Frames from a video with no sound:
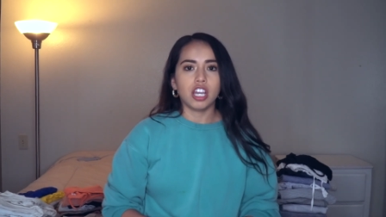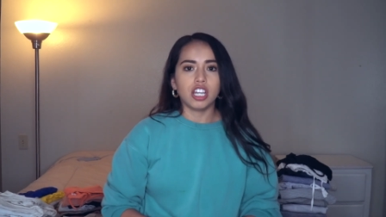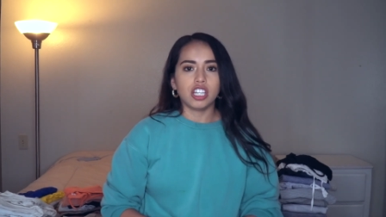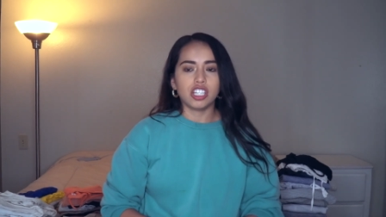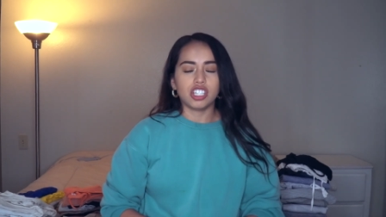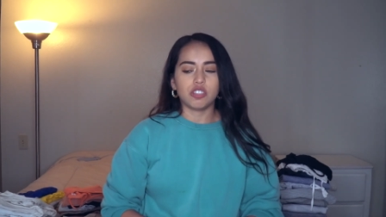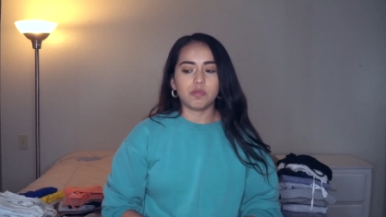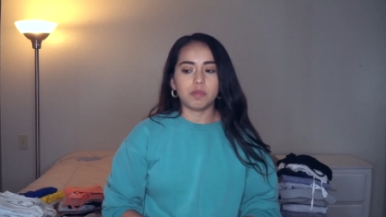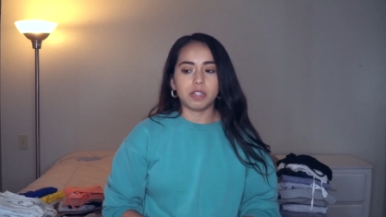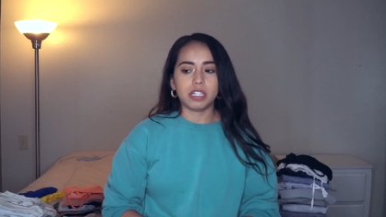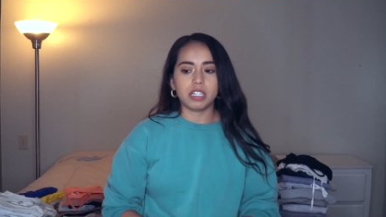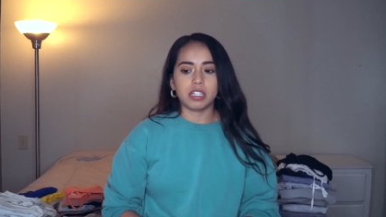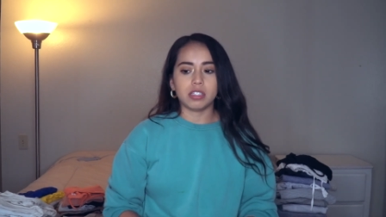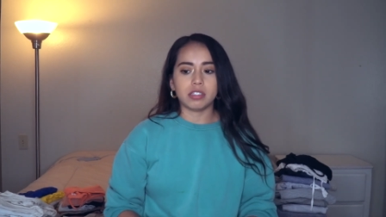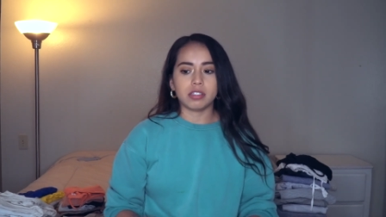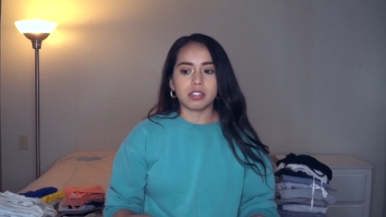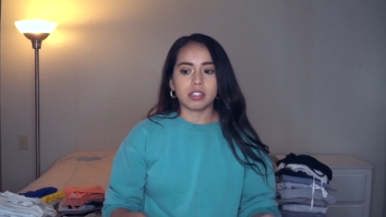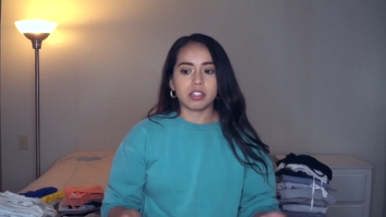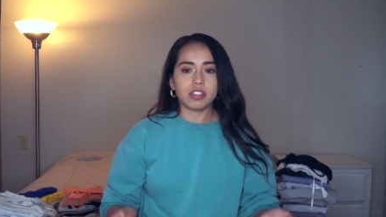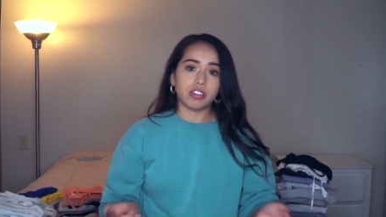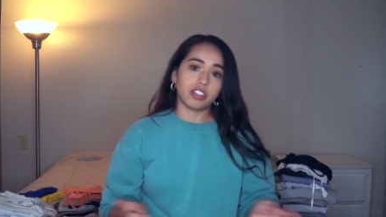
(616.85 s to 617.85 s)
just
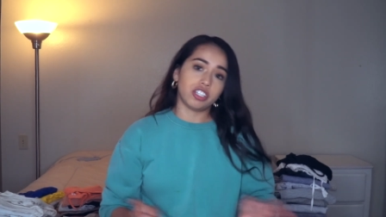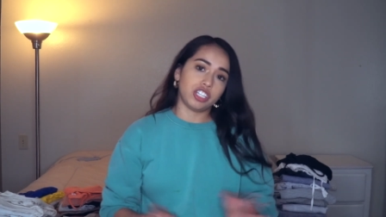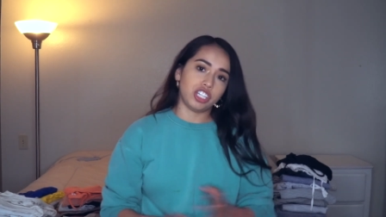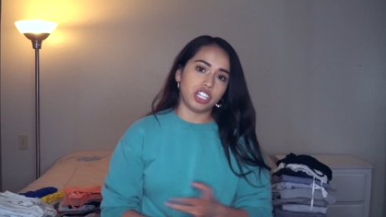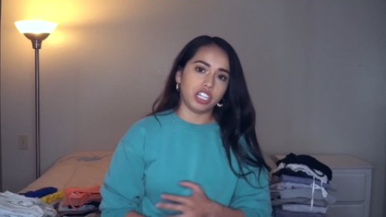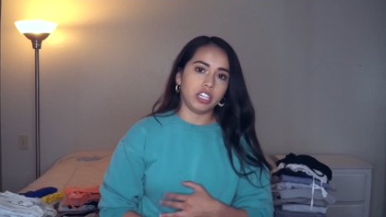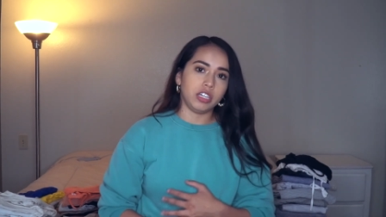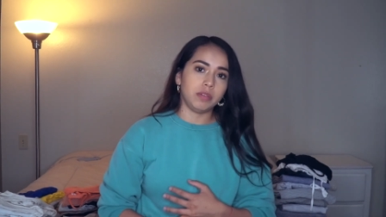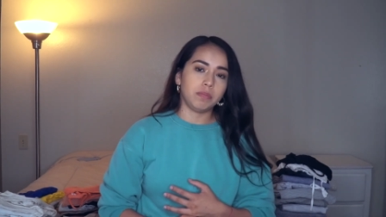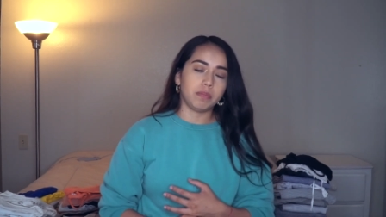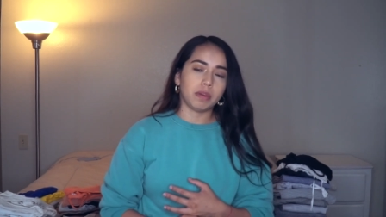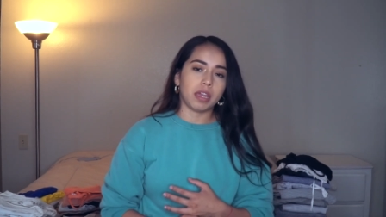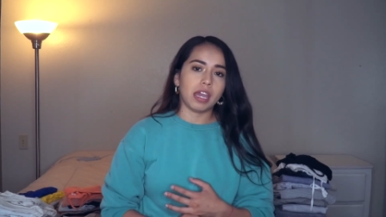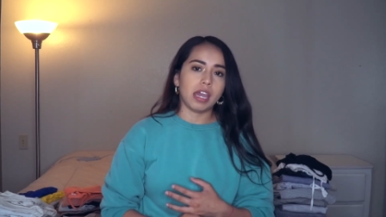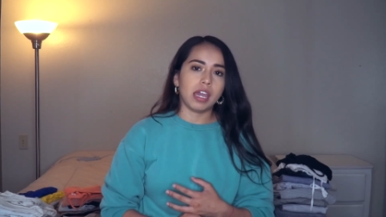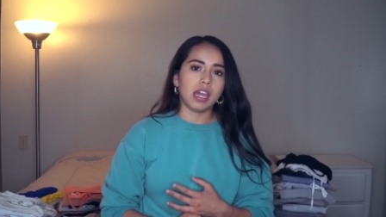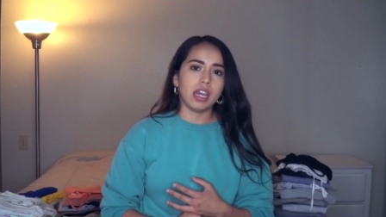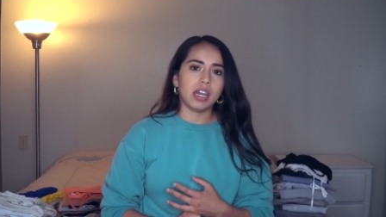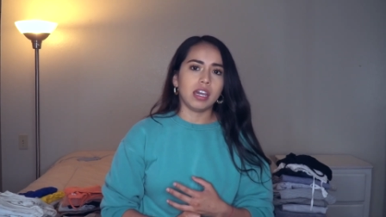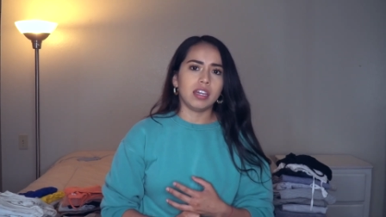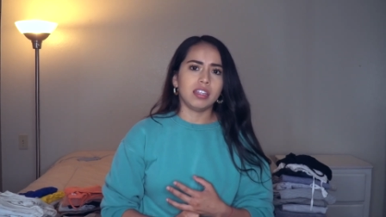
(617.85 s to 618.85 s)
because they're cheap
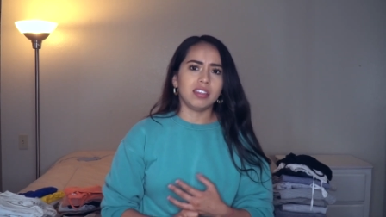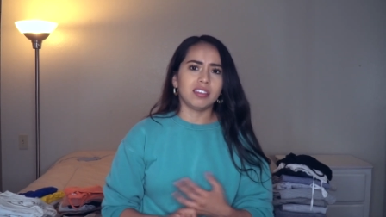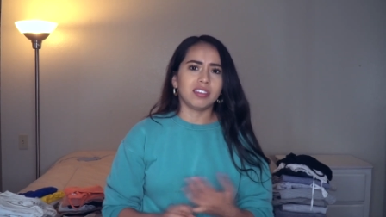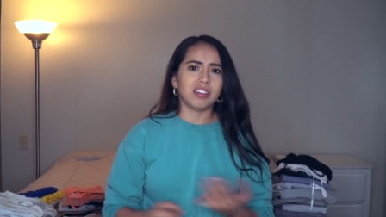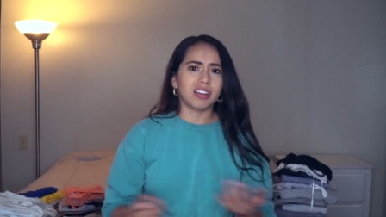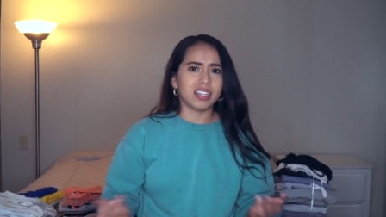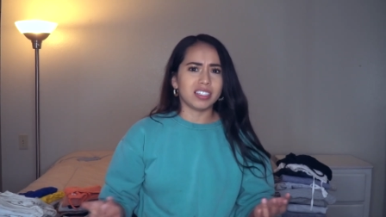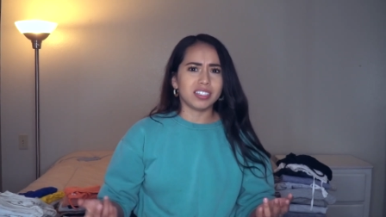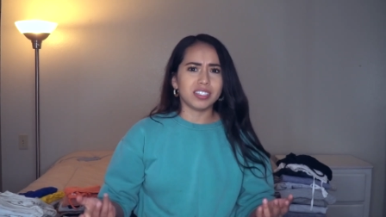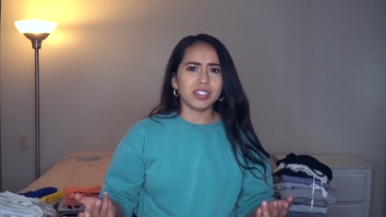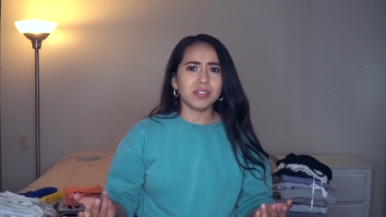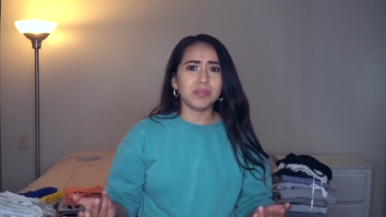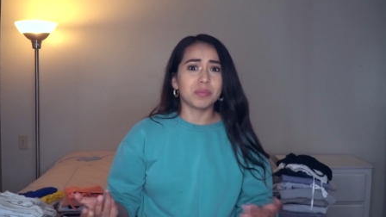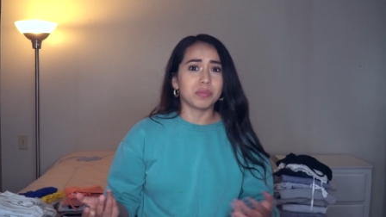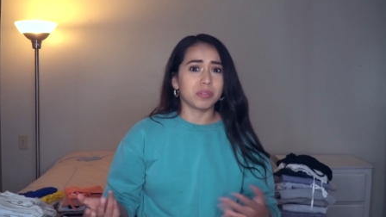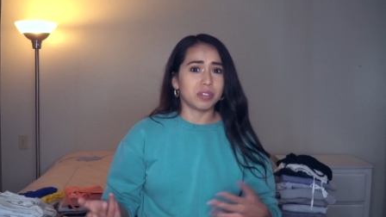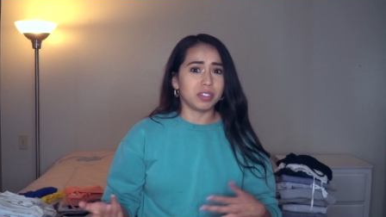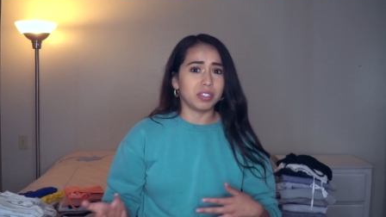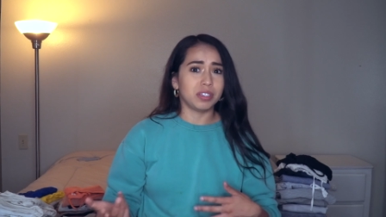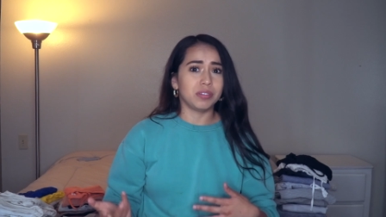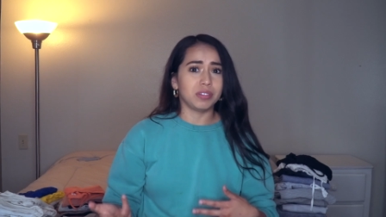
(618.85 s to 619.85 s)
and they're actually
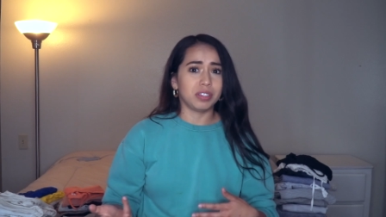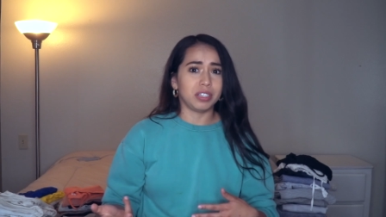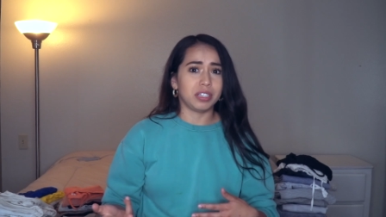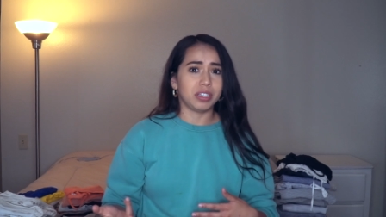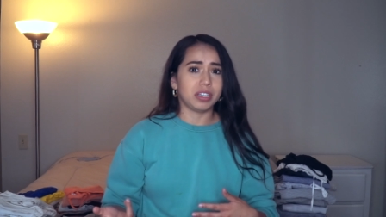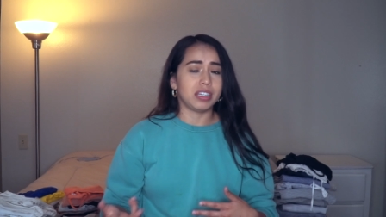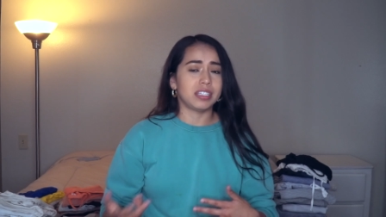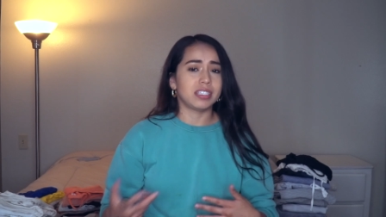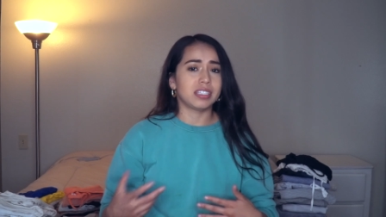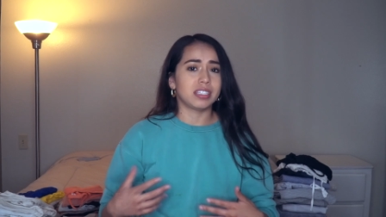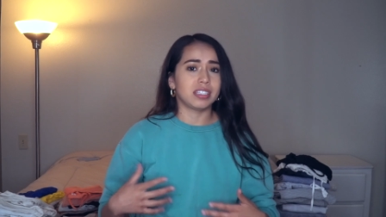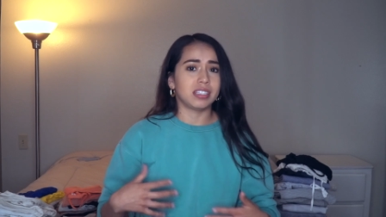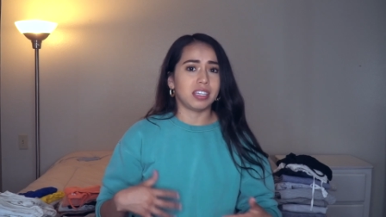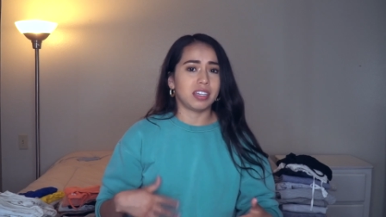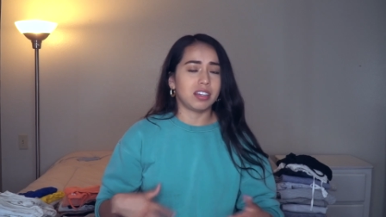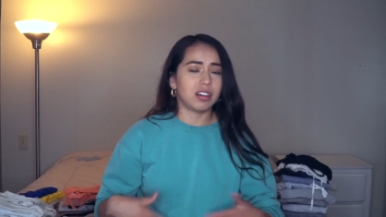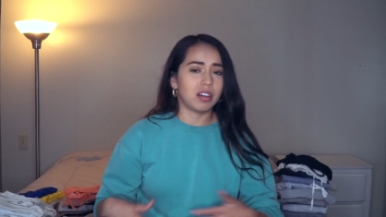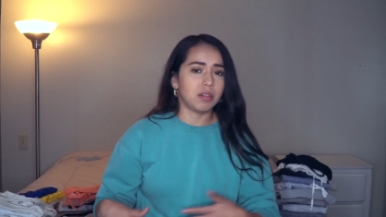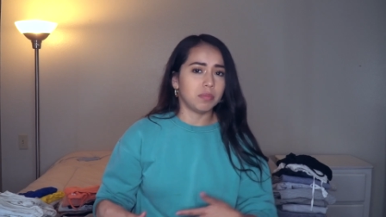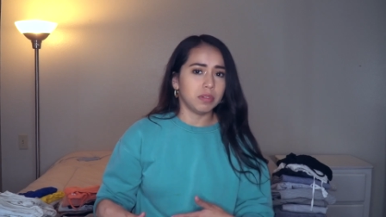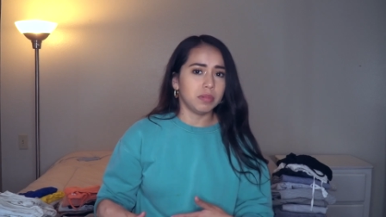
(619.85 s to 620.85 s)
really, really nice, and they
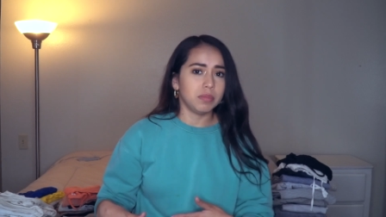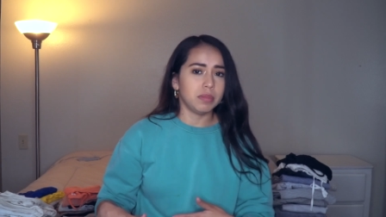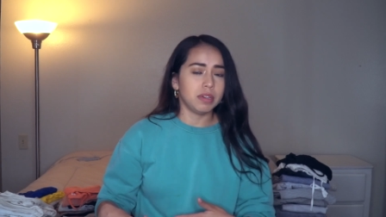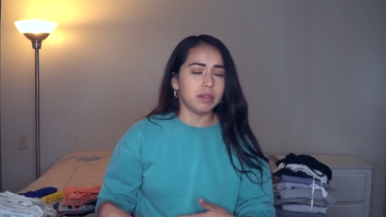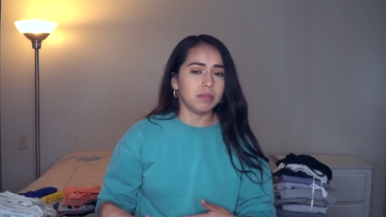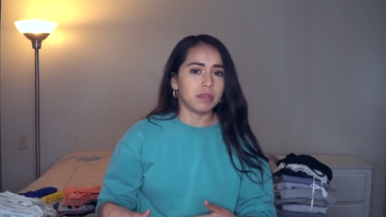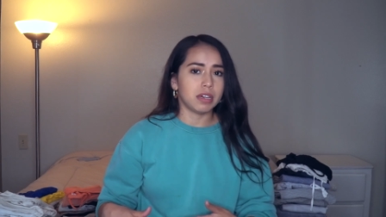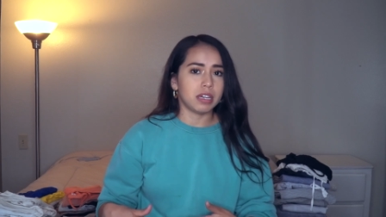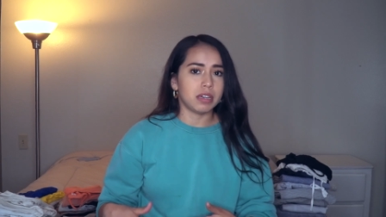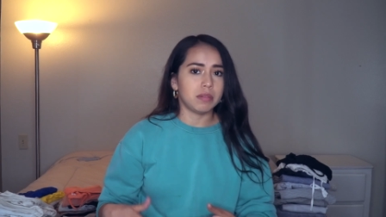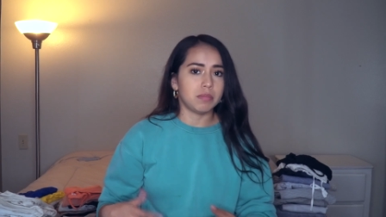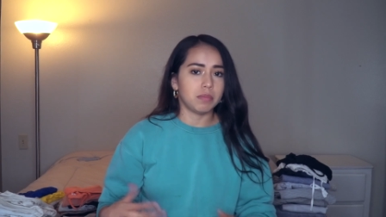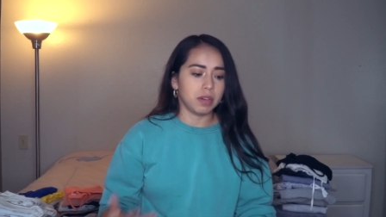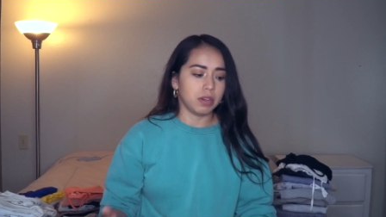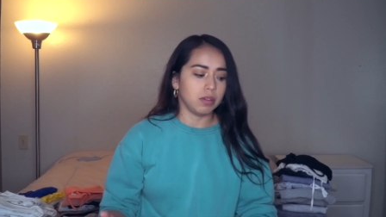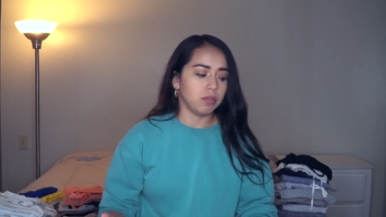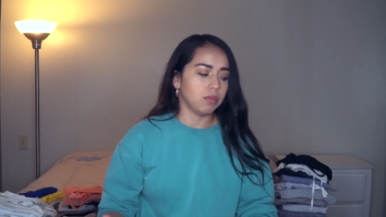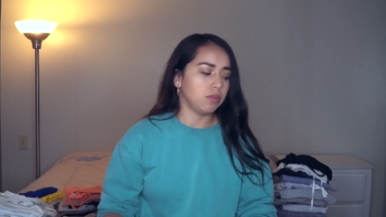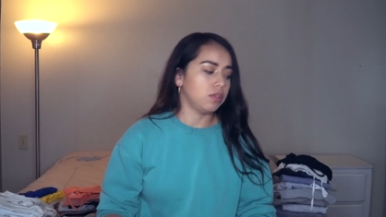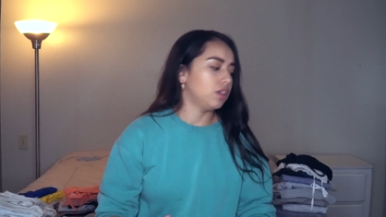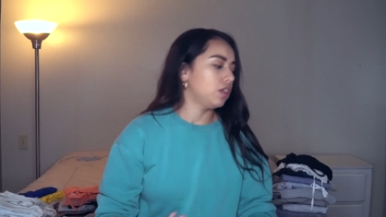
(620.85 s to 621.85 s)
complement my
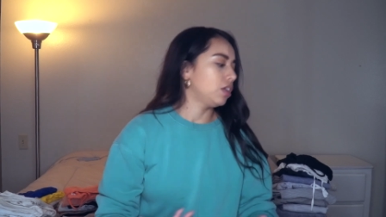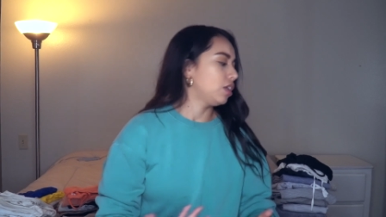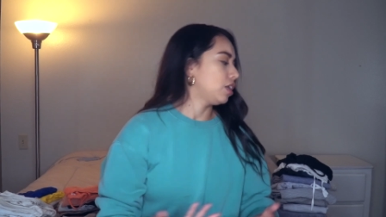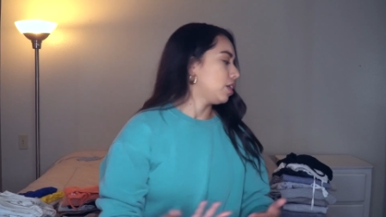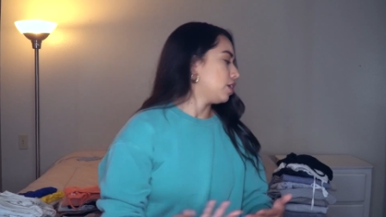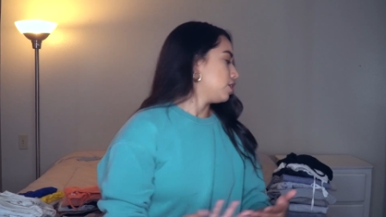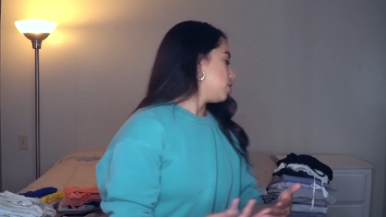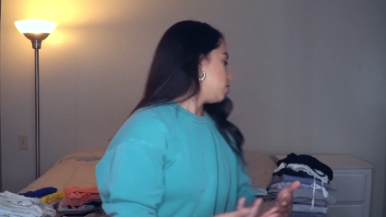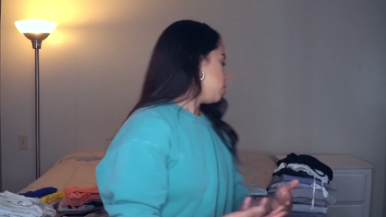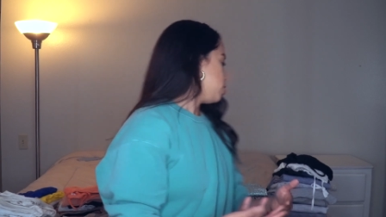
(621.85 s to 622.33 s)
butt really nice